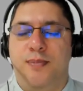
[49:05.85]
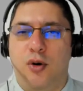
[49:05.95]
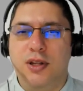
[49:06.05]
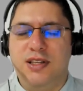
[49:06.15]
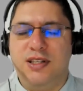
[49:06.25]

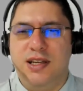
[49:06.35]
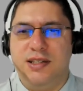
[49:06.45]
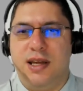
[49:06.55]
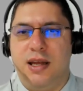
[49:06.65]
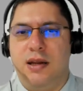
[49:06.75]

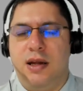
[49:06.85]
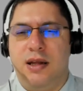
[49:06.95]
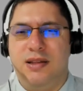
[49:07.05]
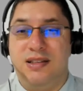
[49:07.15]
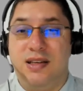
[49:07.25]
politics and
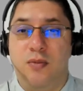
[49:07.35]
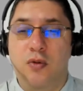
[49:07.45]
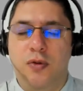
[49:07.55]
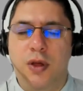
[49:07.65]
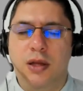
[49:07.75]
uh, the
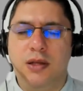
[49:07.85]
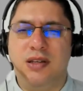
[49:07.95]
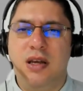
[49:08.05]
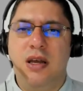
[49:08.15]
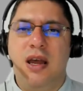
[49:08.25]
taboo things
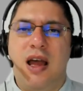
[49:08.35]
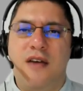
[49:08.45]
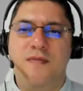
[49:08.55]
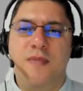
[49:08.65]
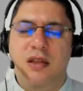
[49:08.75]

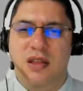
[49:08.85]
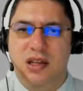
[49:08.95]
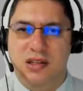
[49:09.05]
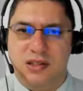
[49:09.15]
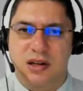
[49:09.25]
have made
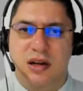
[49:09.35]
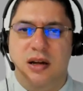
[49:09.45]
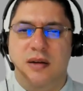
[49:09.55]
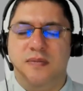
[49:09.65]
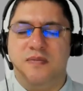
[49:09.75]
this
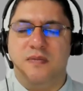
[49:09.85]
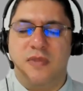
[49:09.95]
um,